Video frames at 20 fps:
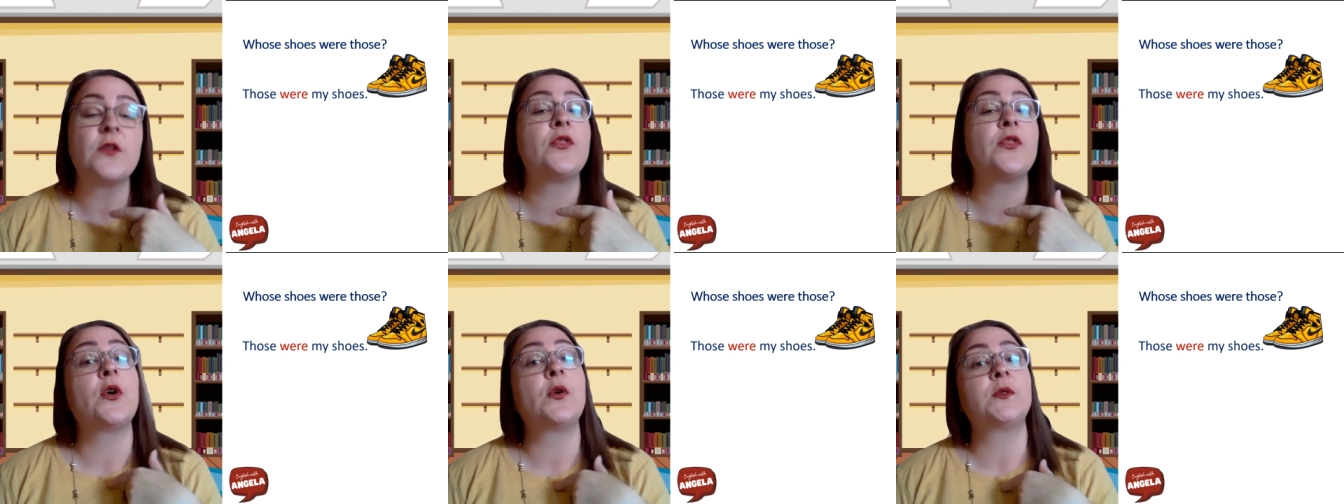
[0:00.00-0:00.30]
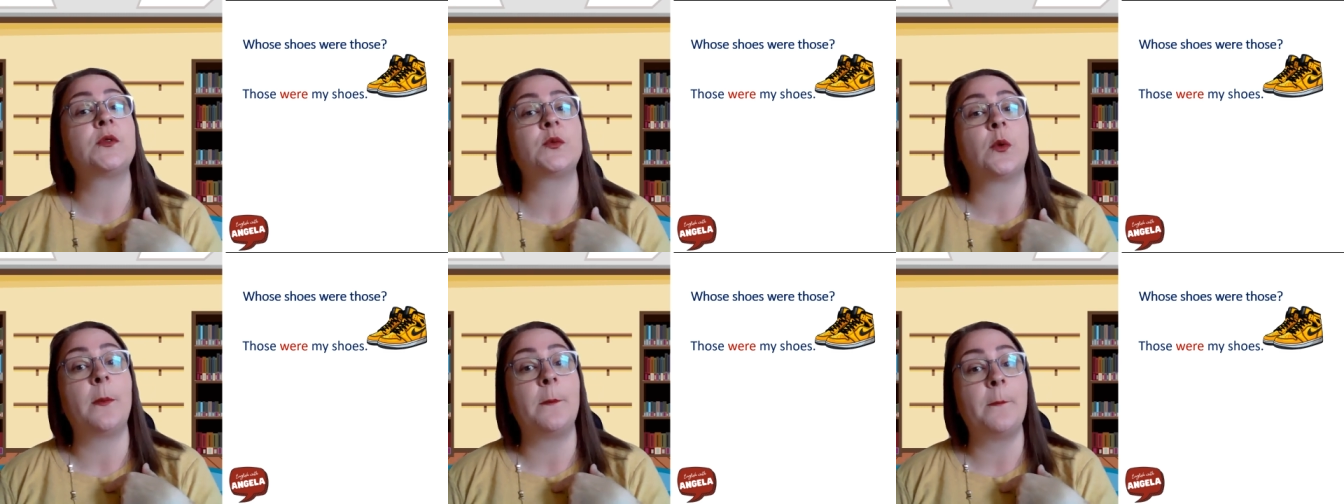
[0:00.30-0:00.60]
Those
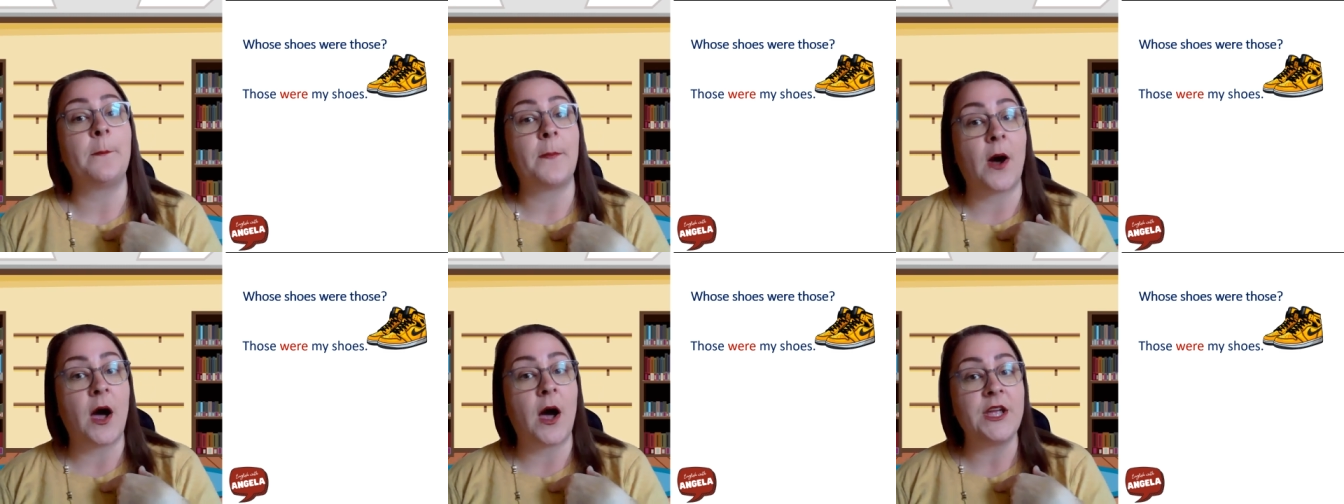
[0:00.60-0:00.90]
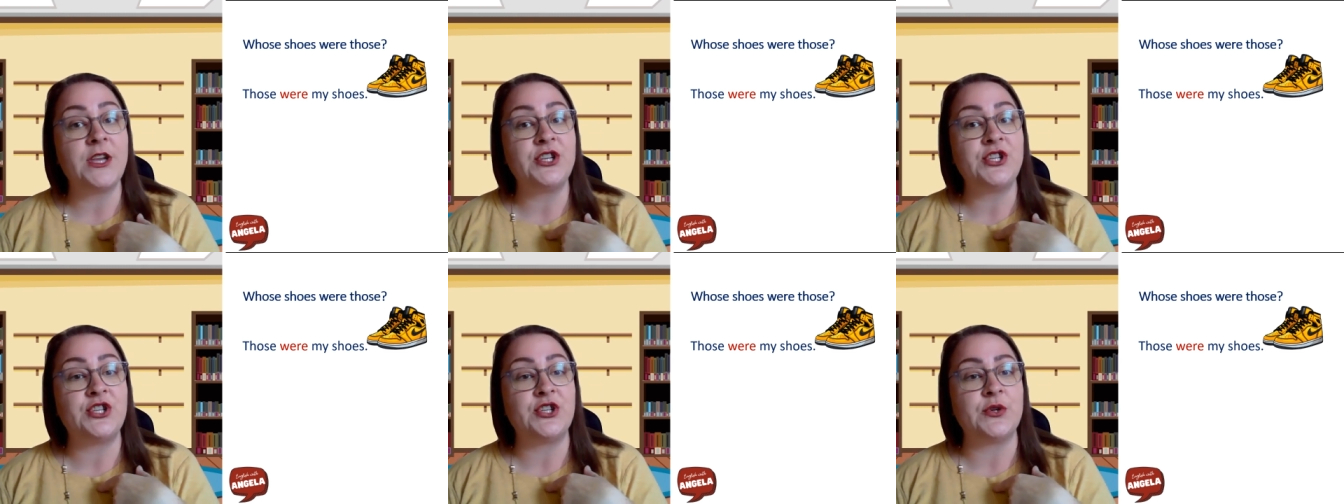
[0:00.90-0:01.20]
were
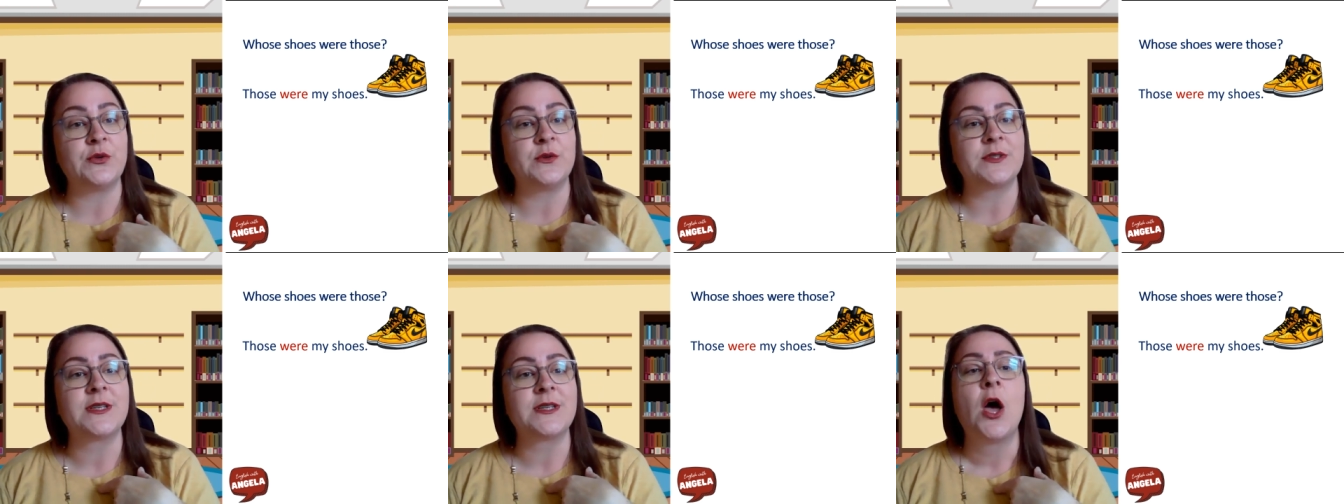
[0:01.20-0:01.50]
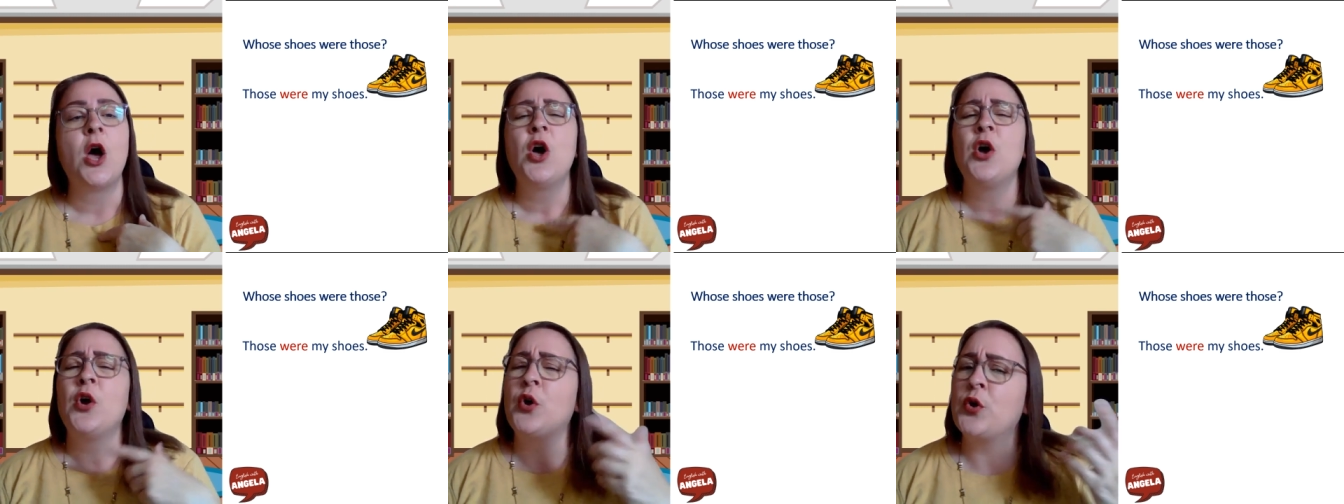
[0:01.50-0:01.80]
my shoes.
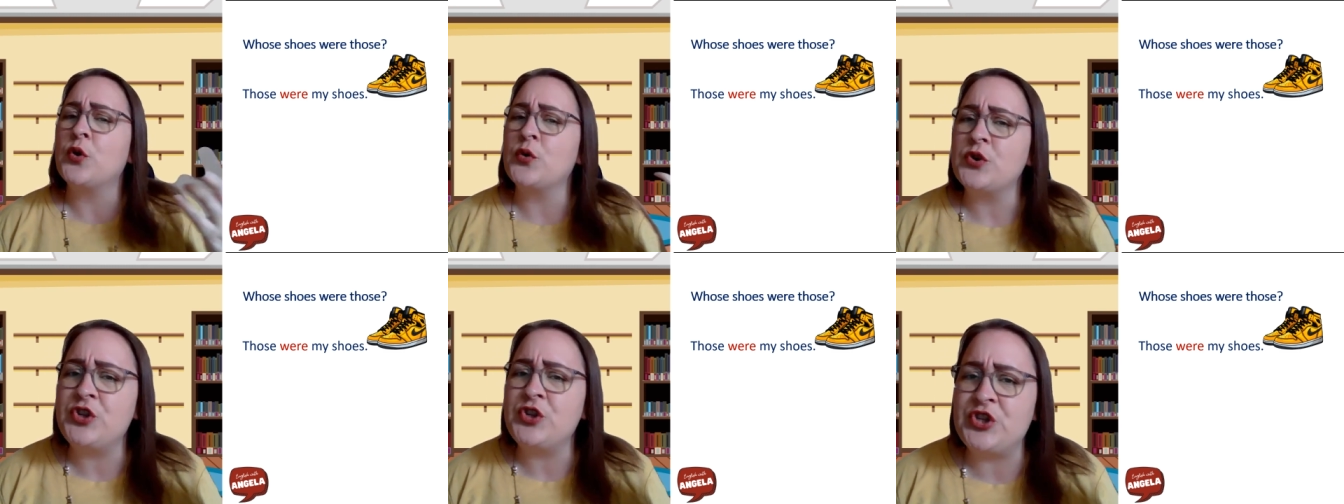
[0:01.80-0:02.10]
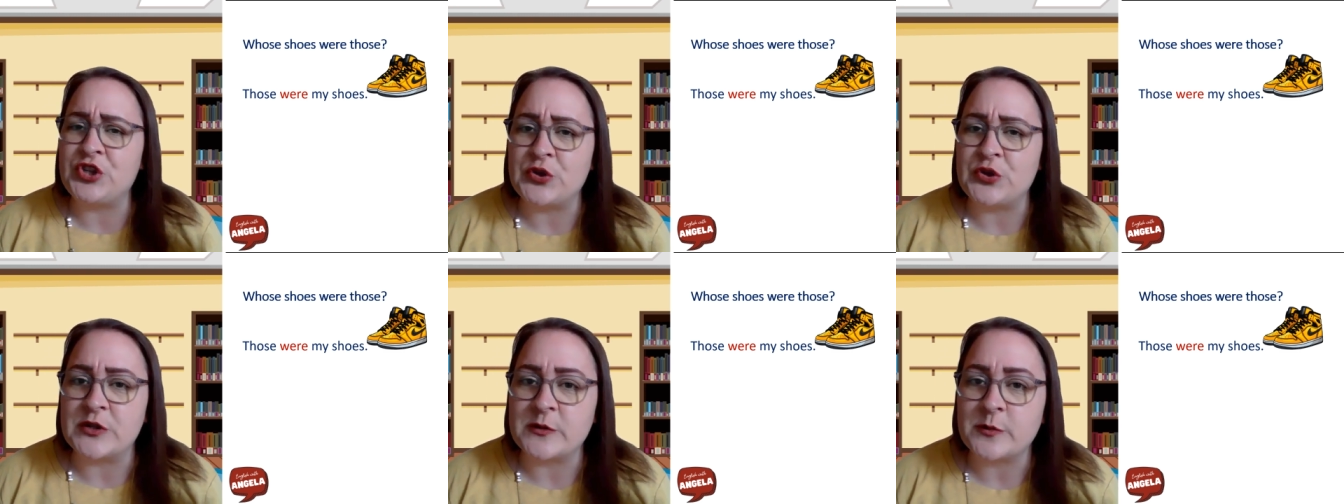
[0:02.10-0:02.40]
Whose
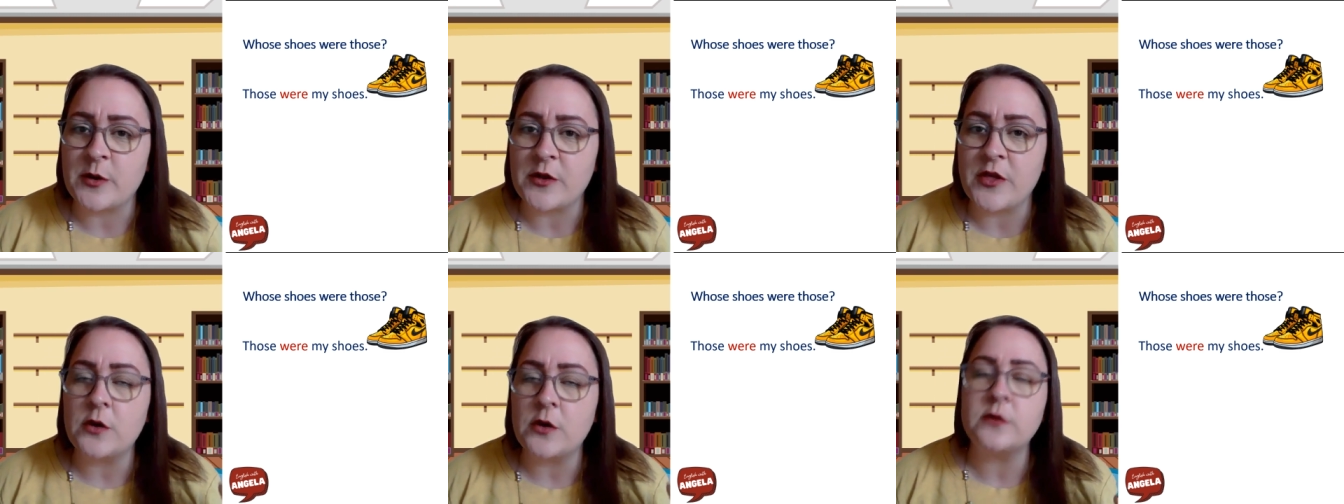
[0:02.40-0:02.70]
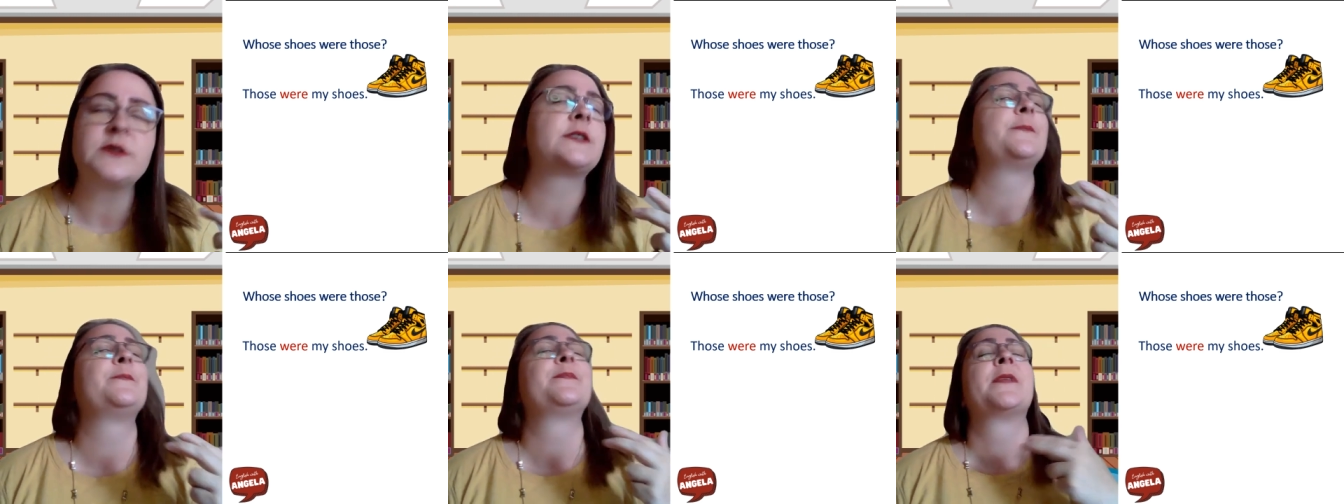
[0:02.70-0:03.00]
shoes were those?